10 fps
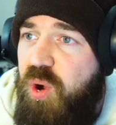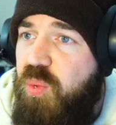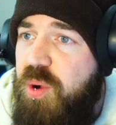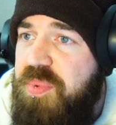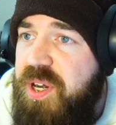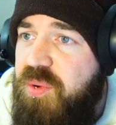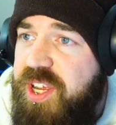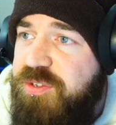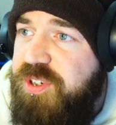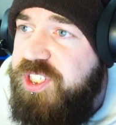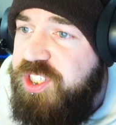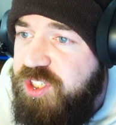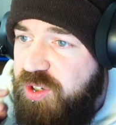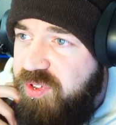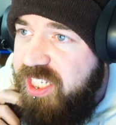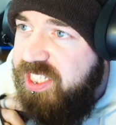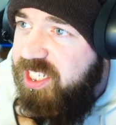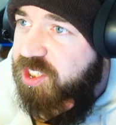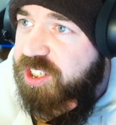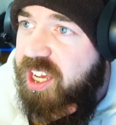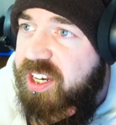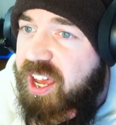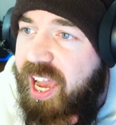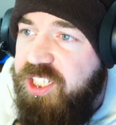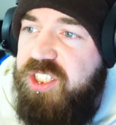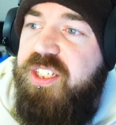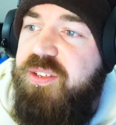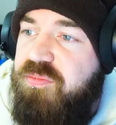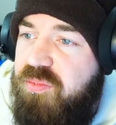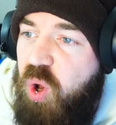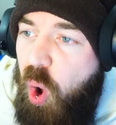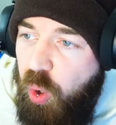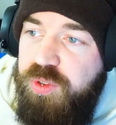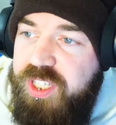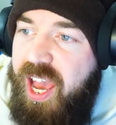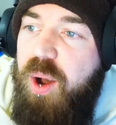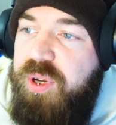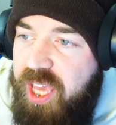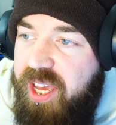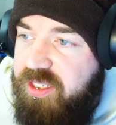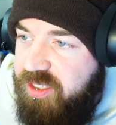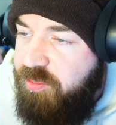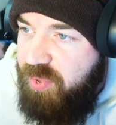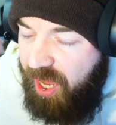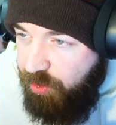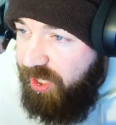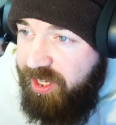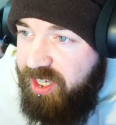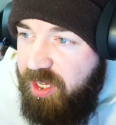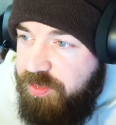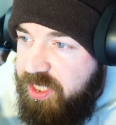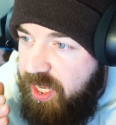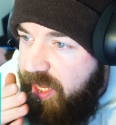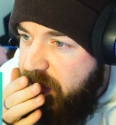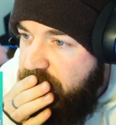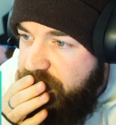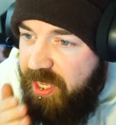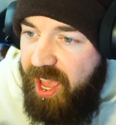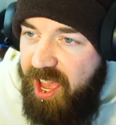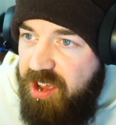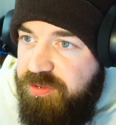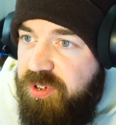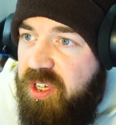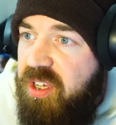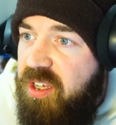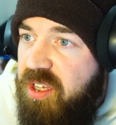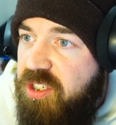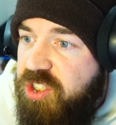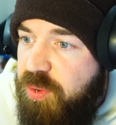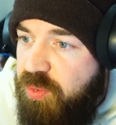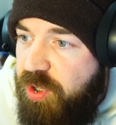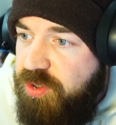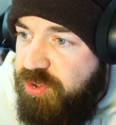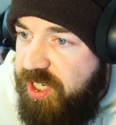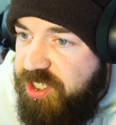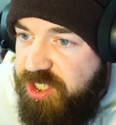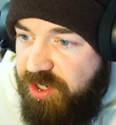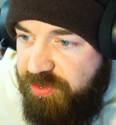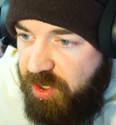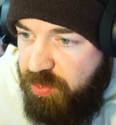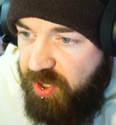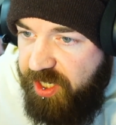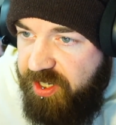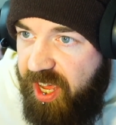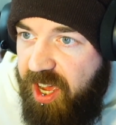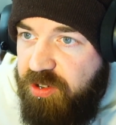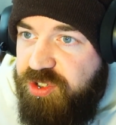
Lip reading: what better way to finish this off? Let's take a look at actually on the Owlcat Owlcat game set, because they have some of the Rogue Trader stuff up right now.